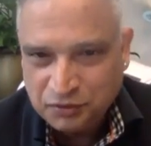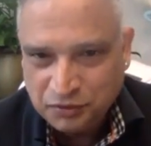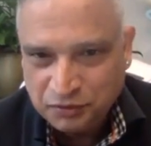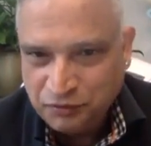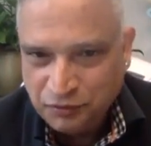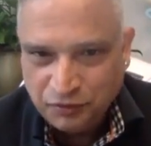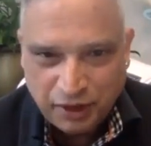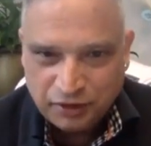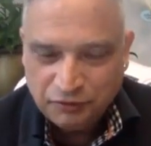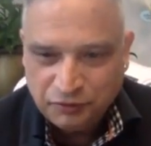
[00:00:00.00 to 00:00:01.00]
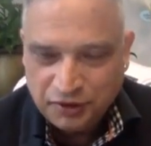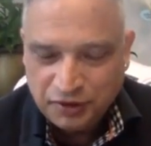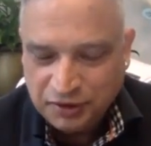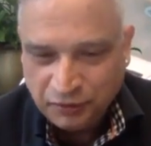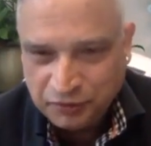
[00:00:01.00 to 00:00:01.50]
through the phone and the food
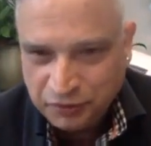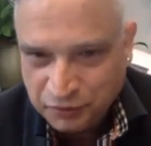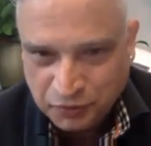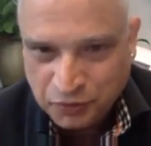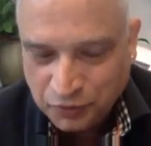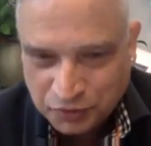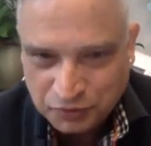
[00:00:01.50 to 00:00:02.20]
in on your door.